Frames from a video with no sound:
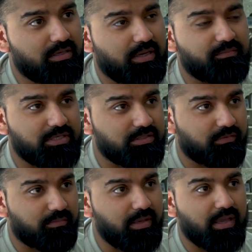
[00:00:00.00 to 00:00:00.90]
and she's
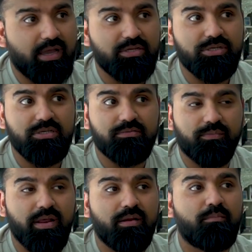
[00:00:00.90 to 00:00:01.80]
with me and she's
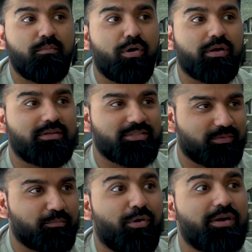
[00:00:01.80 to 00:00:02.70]
wearing
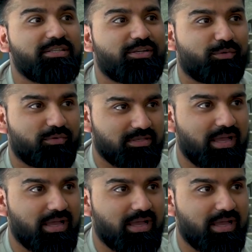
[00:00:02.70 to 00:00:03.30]
modest clothes,